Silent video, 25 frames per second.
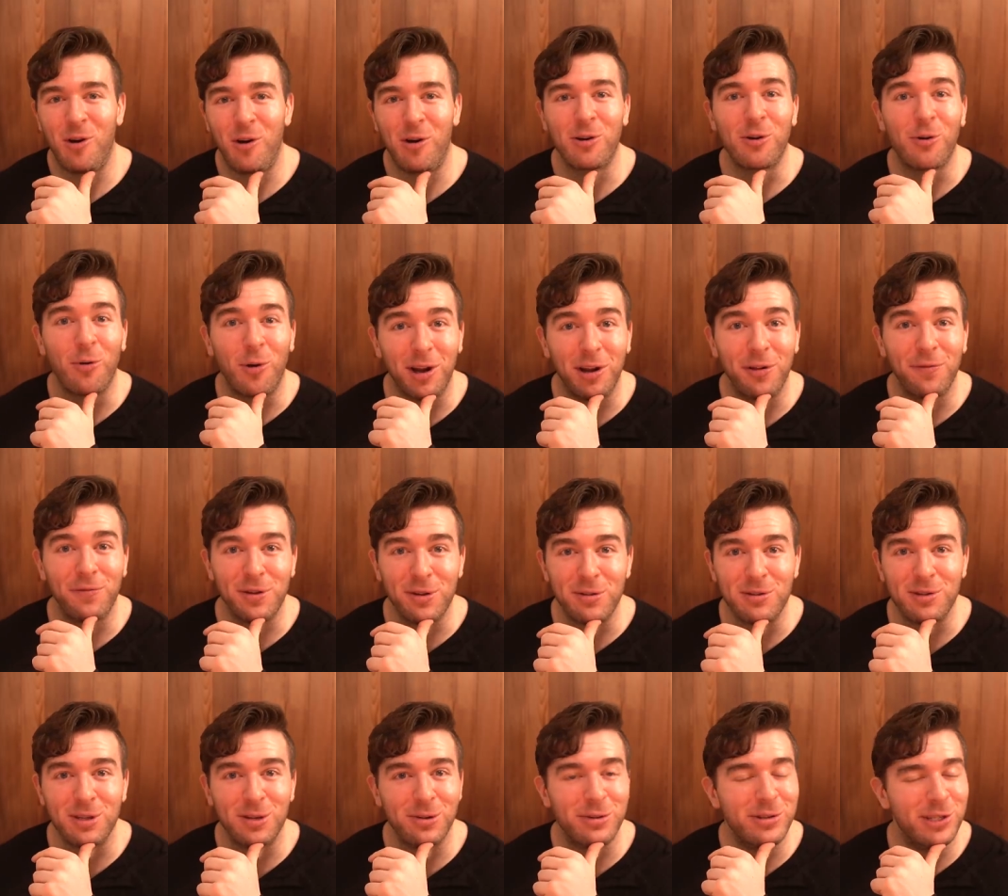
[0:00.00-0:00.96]
are quite a few
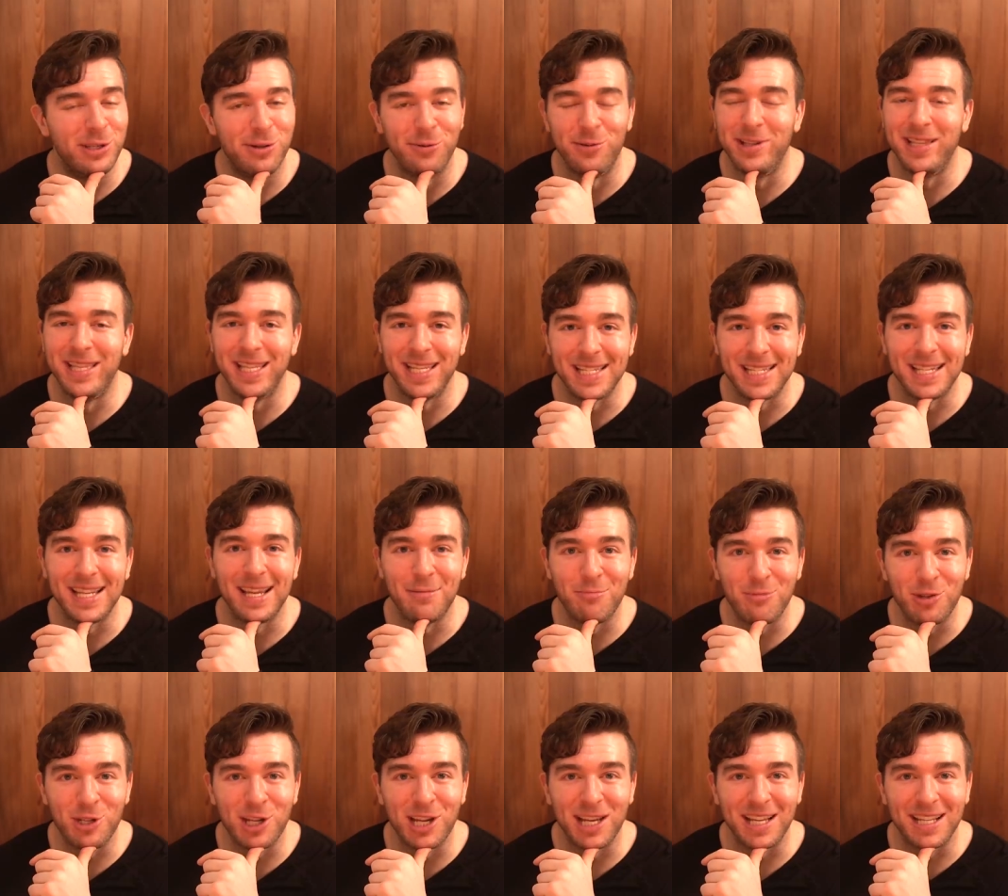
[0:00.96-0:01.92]
dudes doing the same
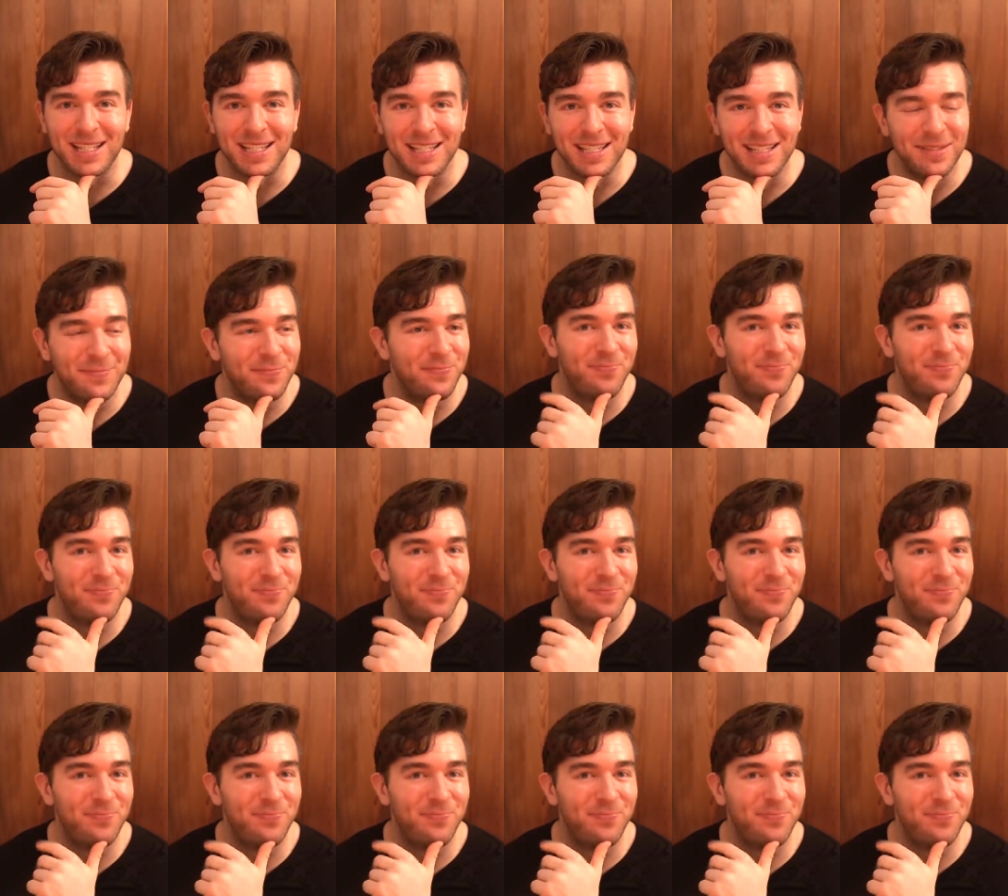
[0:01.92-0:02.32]
shit.